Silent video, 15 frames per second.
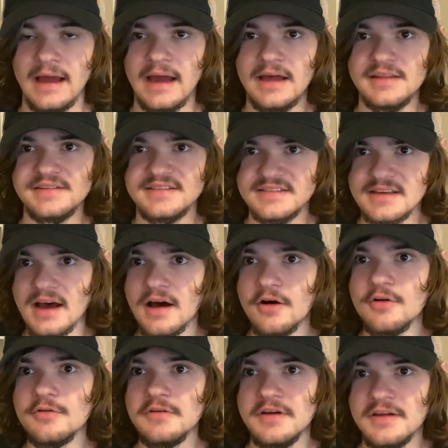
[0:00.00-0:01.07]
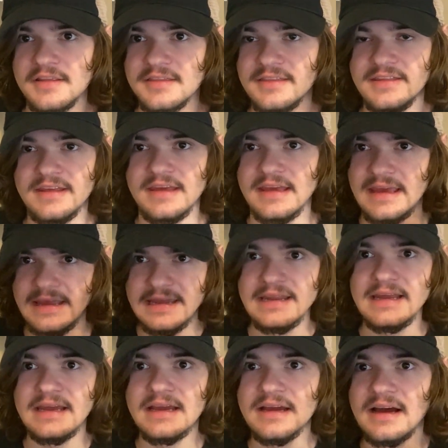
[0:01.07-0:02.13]
And so, the
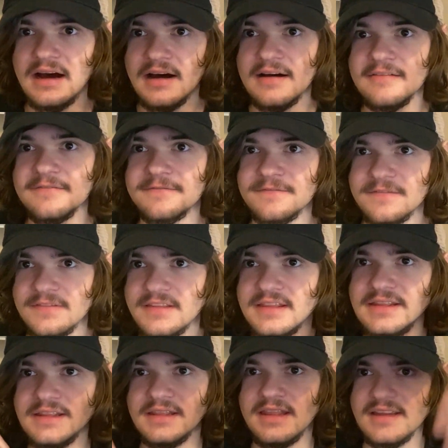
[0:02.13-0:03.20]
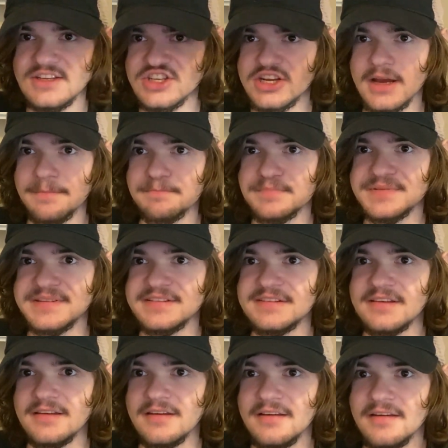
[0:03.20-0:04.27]
eating of the
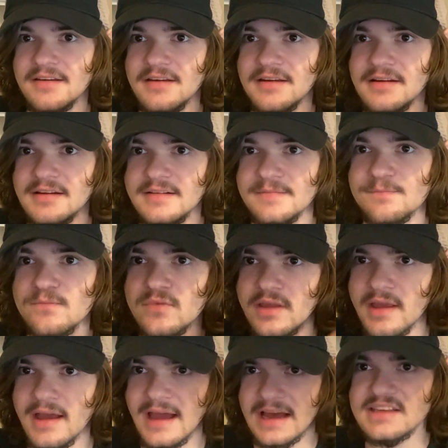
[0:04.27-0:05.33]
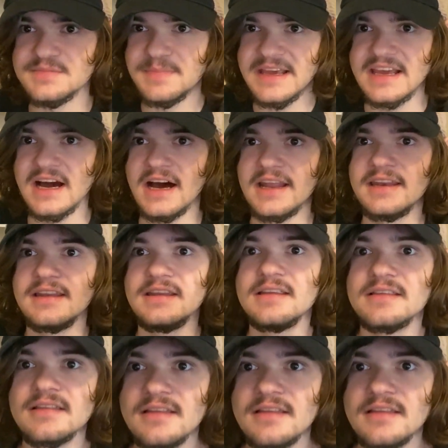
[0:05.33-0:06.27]
chips has begun.